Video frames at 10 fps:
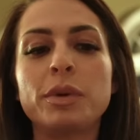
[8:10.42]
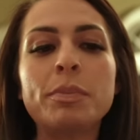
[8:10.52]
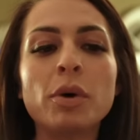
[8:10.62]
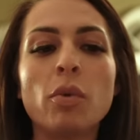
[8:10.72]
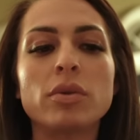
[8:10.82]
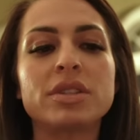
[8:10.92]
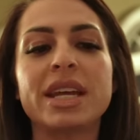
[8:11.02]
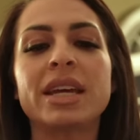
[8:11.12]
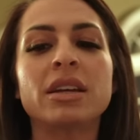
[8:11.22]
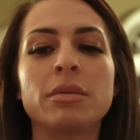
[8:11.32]
People won't
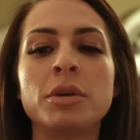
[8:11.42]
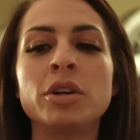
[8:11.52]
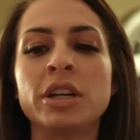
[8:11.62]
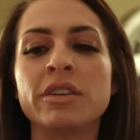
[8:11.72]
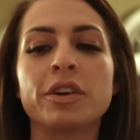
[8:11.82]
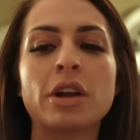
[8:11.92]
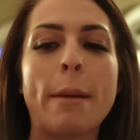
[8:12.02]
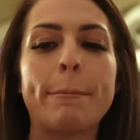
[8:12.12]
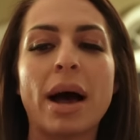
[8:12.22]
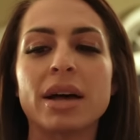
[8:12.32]
stay in a community if they're
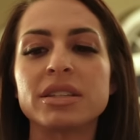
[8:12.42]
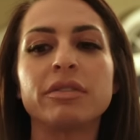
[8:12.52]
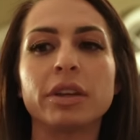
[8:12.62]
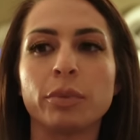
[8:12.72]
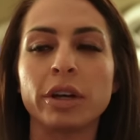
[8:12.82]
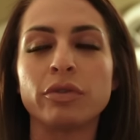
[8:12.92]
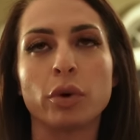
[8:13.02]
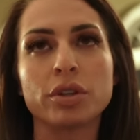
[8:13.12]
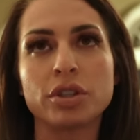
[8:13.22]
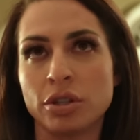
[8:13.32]
not positively
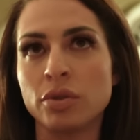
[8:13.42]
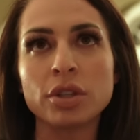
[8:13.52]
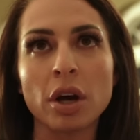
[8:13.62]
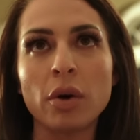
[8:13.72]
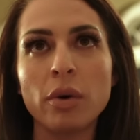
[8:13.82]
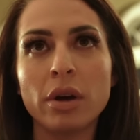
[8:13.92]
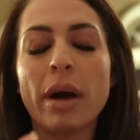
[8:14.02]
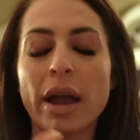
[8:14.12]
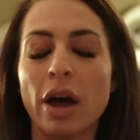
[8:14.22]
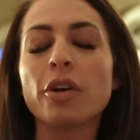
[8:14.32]
reinforced to do so
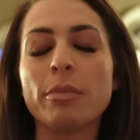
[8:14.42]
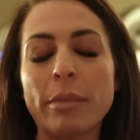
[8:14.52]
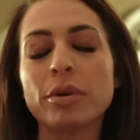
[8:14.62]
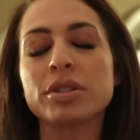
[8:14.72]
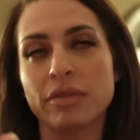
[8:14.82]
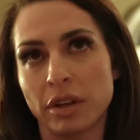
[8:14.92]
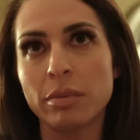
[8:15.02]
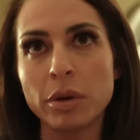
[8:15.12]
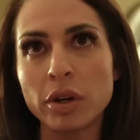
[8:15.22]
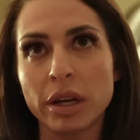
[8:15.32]
by other members of the
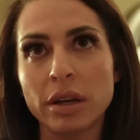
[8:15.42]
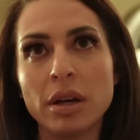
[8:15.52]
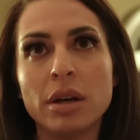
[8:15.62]
community.